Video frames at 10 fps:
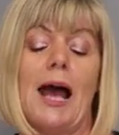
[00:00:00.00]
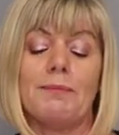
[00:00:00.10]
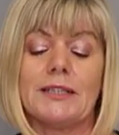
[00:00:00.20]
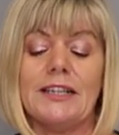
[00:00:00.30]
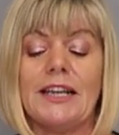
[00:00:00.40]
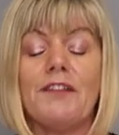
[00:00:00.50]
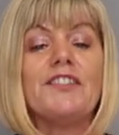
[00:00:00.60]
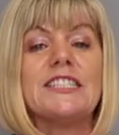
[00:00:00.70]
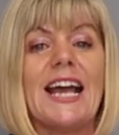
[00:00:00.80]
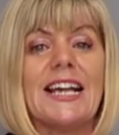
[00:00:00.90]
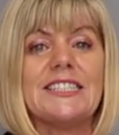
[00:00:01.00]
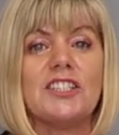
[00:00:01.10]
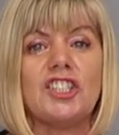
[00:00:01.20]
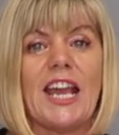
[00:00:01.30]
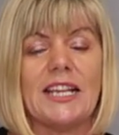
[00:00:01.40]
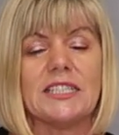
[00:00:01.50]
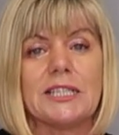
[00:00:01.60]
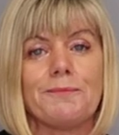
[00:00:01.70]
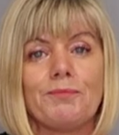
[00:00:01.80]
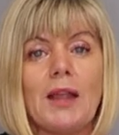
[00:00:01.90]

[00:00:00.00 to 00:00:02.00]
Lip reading: absolutely fantastic shades.